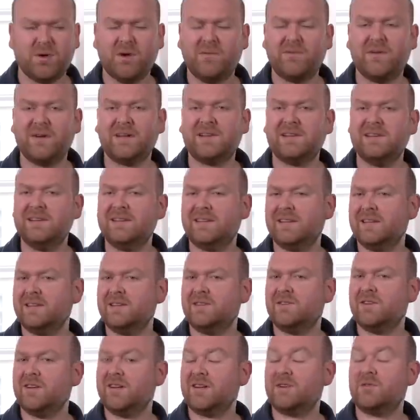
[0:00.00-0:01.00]
perfectly, then
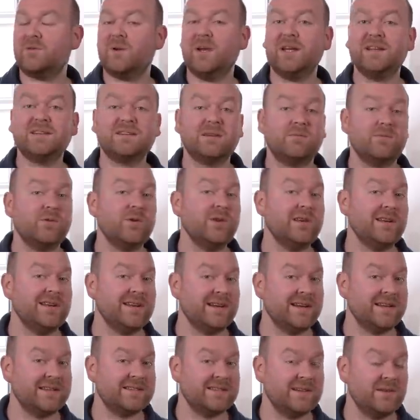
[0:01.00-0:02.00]
you can create some
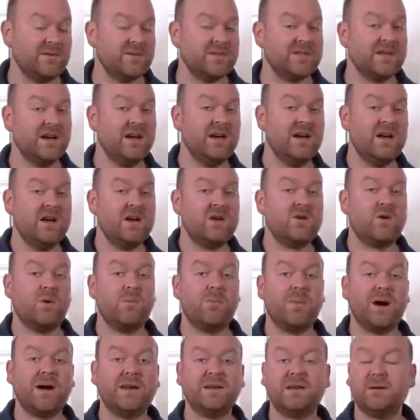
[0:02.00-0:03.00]
really nice sounds
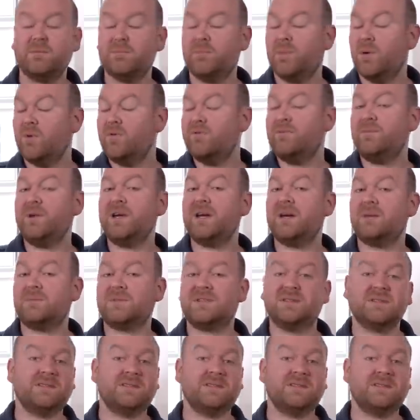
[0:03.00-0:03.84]
combining both pickup